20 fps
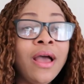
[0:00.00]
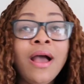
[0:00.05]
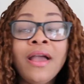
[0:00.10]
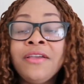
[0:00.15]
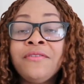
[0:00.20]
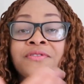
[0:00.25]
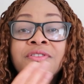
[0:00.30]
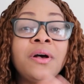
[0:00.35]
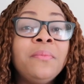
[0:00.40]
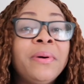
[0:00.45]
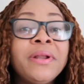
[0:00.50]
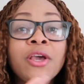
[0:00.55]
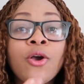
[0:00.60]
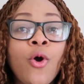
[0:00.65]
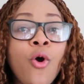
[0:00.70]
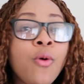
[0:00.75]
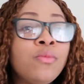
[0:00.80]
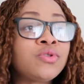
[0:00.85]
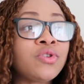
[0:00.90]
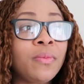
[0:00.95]
If somebody
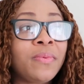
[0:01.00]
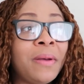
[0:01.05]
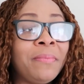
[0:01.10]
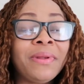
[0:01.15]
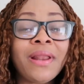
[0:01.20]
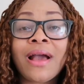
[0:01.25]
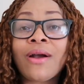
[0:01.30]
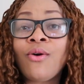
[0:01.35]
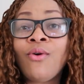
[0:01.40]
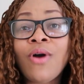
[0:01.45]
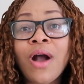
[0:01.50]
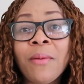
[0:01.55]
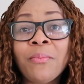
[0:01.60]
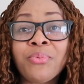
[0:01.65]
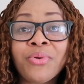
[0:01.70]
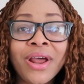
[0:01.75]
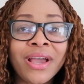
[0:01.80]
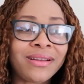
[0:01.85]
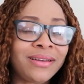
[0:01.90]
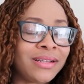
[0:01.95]
comes up and be like, oh, I'm
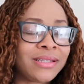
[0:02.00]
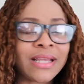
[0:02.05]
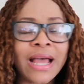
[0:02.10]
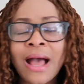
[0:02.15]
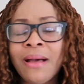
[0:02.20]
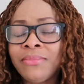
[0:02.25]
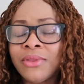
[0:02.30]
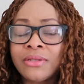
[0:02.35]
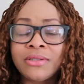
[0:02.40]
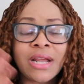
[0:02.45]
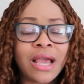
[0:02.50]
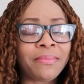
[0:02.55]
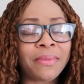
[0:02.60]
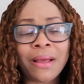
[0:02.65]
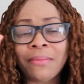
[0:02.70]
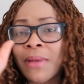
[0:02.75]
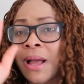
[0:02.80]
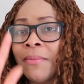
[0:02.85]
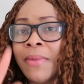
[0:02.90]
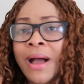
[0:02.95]
pregnant, I'm the type
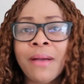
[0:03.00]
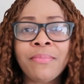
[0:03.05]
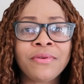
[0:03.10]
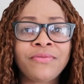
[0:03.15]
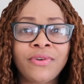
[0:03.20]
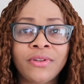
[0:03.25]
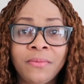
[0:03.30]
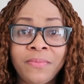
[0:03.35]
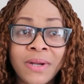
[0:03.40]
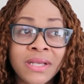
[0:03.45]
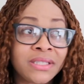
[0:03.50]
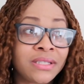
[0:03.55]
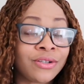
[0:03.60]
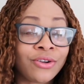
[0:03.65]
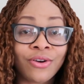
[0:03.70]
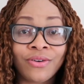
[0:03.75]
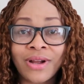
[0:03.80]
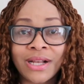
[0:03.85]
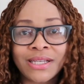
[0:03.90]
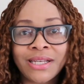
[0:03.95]
that I'm happy for the person,
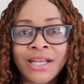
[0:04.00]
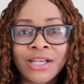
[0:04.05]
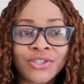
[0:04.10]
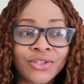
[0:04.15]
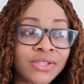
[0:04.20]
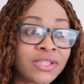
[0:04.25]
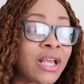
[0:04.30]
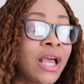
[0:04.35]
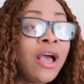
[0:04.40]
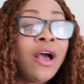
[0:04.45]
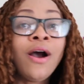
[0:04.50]
congratulations.